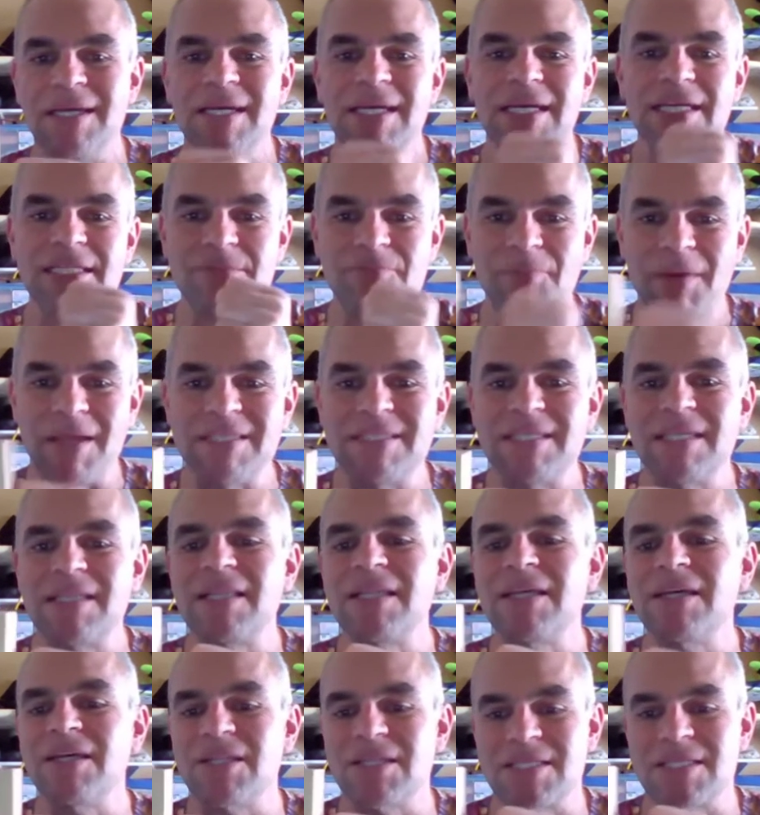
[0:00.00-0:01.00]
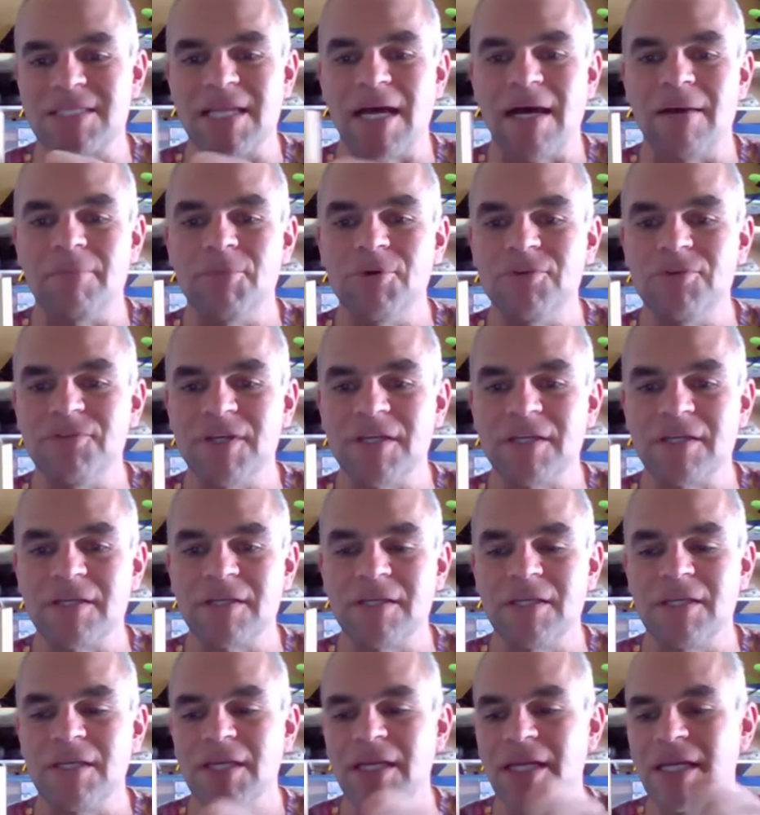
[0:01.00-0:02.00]
it's basically going to stop moving.
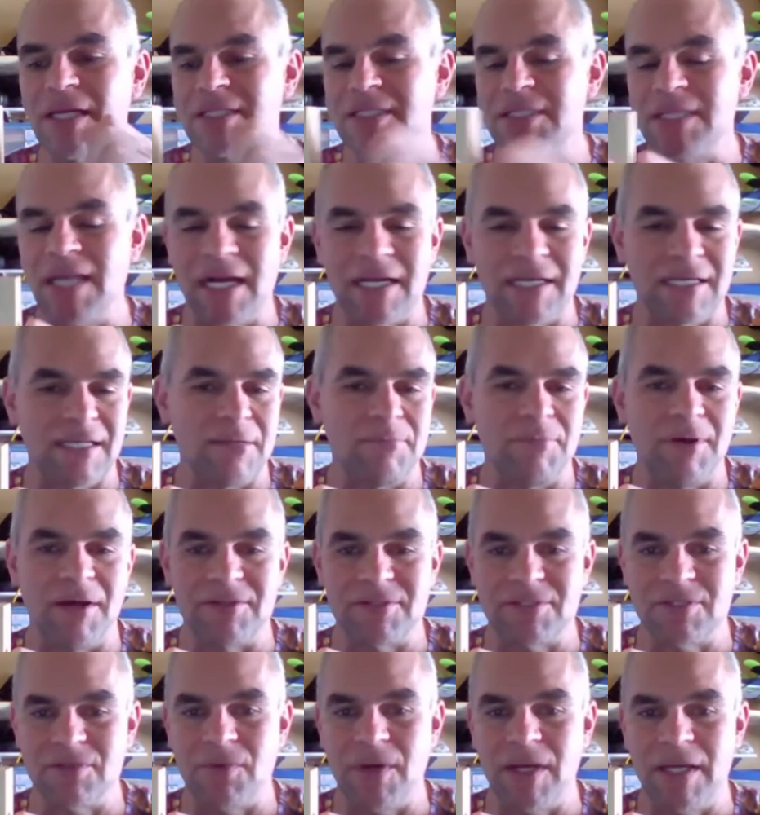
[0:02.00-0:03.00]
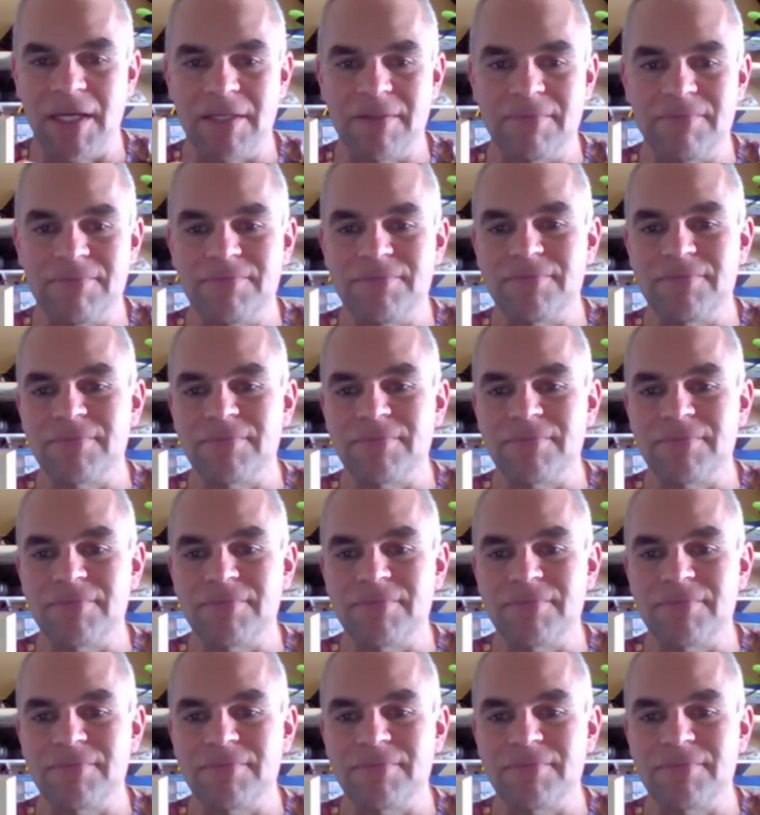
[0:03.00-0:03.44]
It's not going to bounce away,